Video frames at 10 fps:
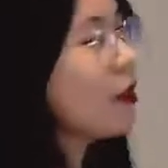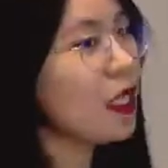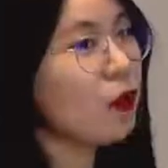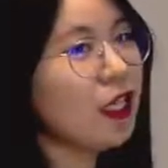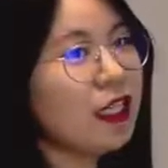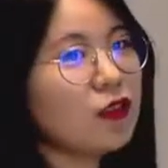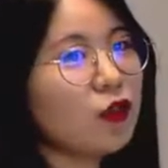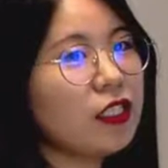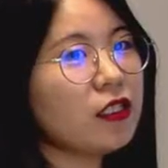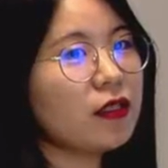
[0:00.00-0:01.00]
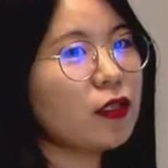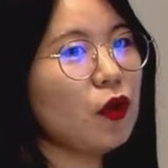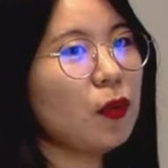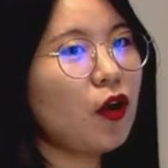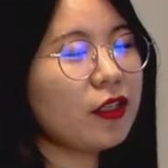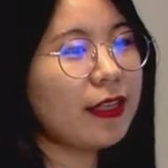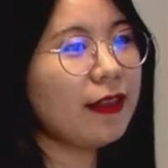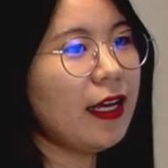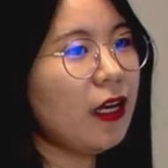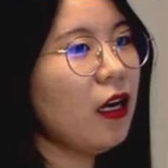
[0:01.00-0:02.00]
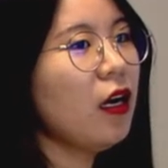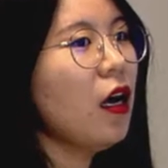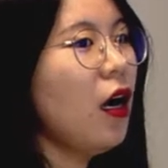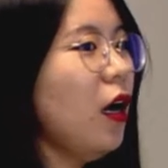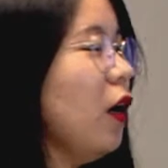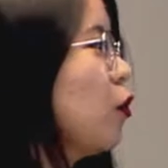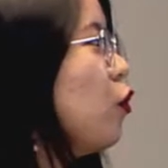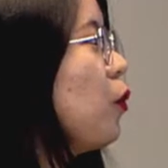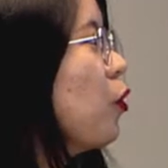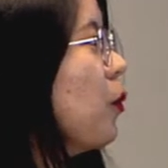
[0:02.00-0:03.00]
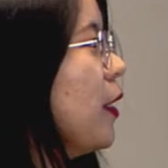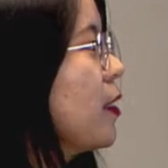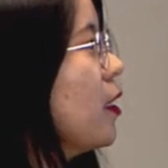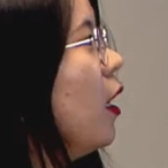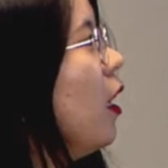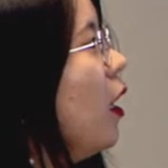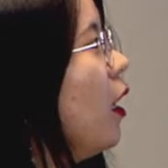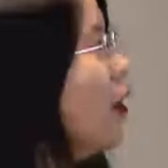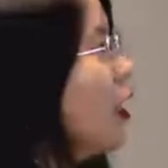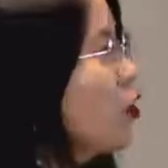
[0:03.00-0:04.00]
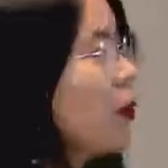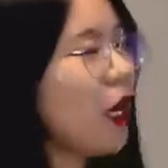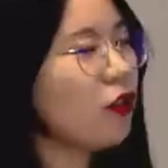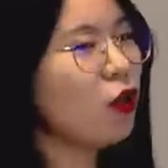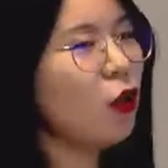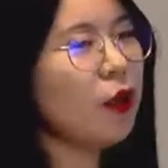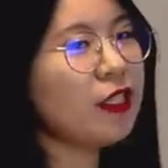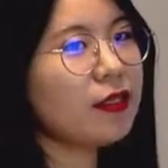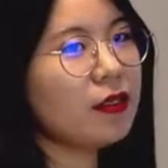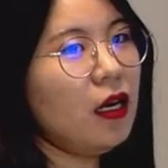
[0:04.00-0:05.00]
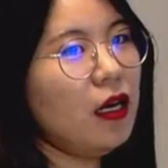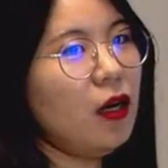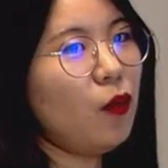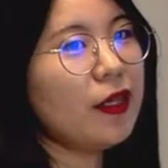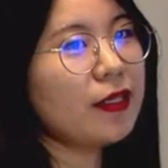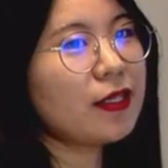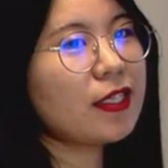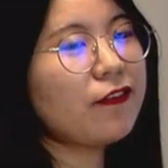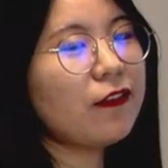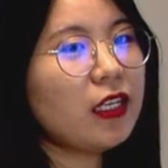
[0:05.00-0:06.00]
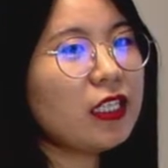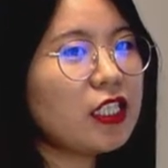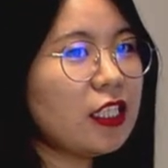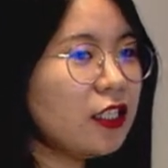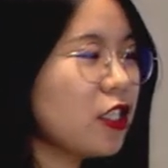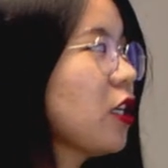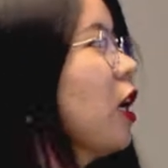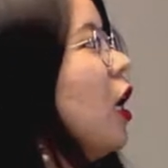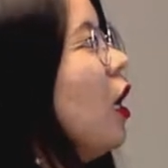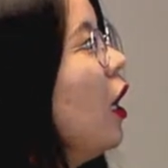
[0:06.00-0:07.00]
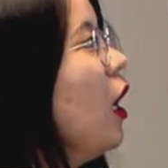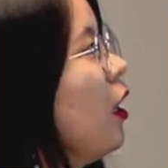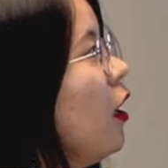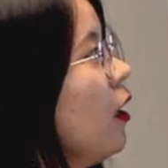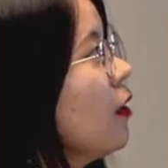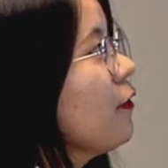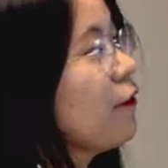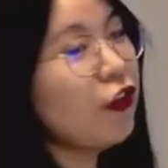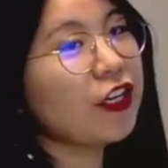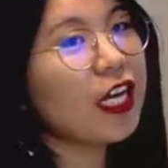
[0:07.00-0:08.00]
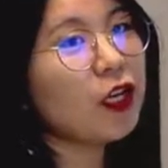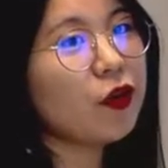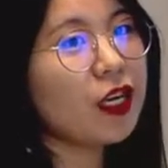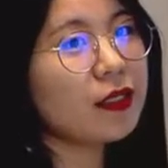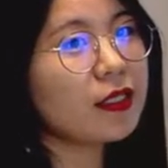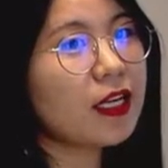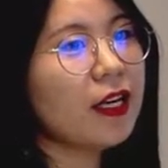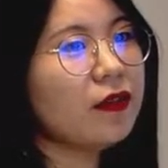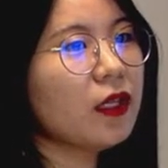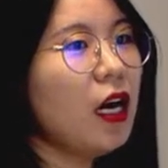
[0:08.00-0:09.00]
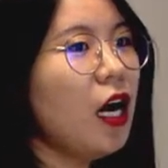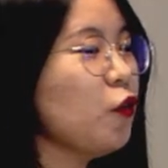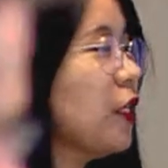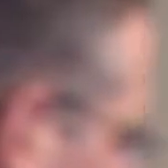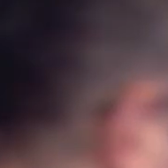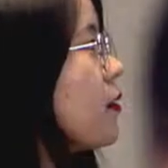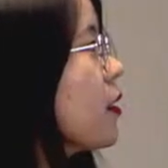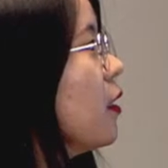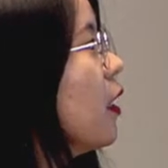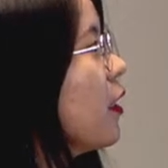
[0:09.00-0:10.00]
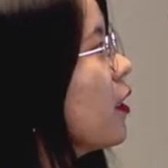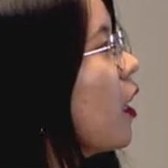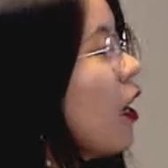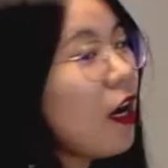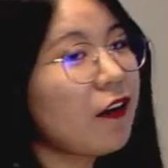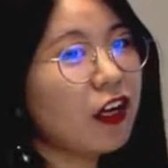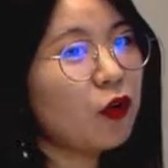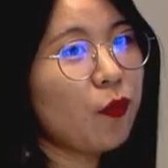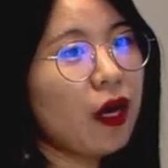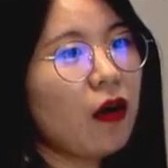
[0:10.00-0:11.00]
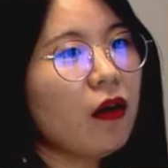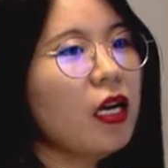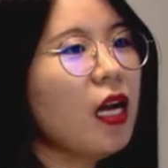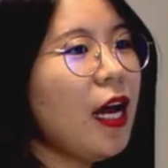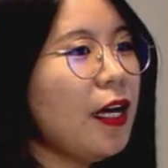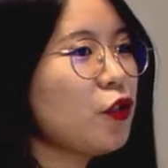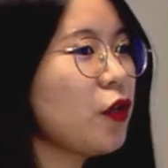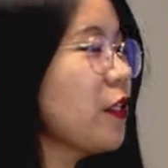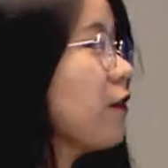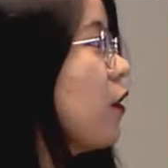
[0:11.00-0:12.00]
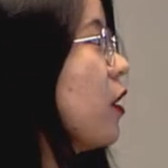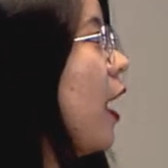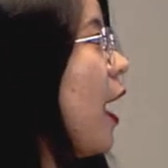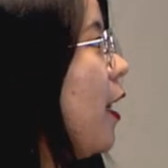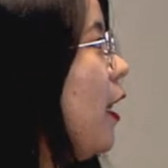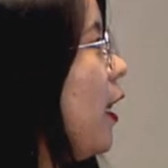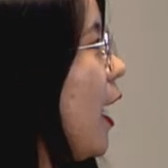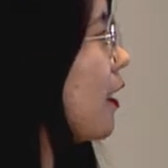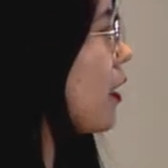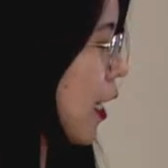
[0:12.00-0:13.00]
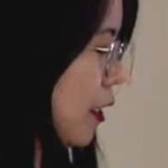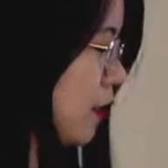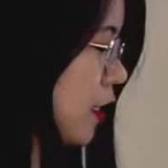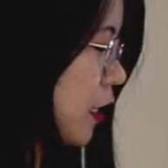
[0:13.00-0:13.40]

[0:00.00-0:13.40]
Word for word: some literatures reported that uh, copper-based uh, nanoparticle which, with sufficient free carriers can respond to the NIR very well and transfer the light energy